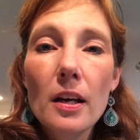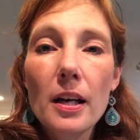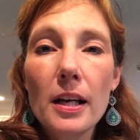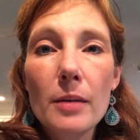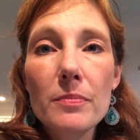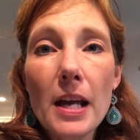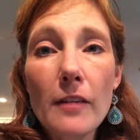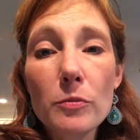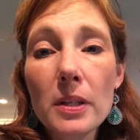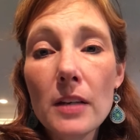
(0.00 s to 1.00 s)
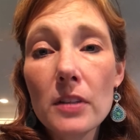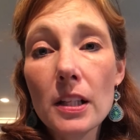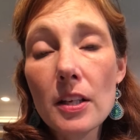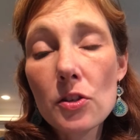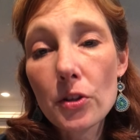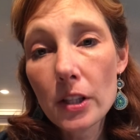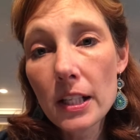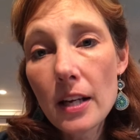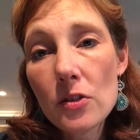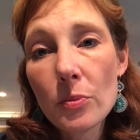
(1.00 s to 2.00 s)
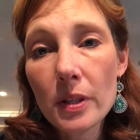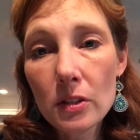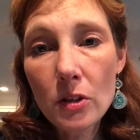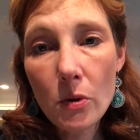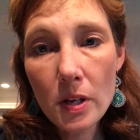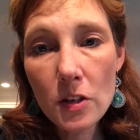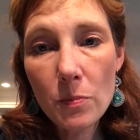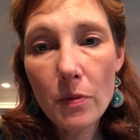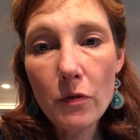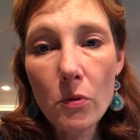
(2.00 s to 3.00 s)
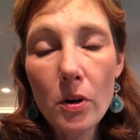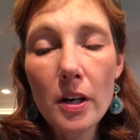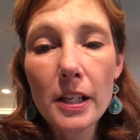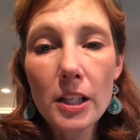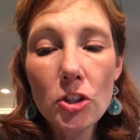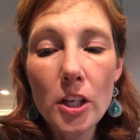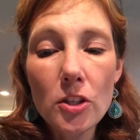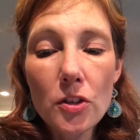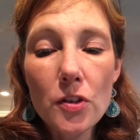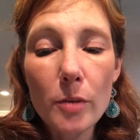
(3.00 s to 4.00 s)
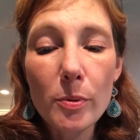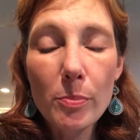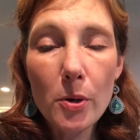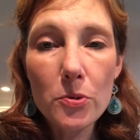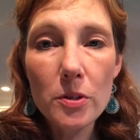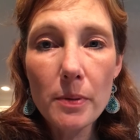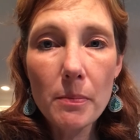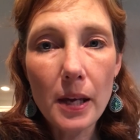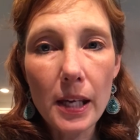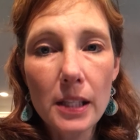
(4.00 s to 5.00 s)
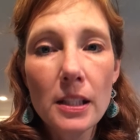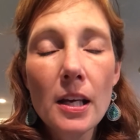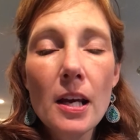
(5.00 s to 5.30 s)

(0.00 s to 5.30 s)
They have to be given at least 30 days written notice before any changes are proposed to be made,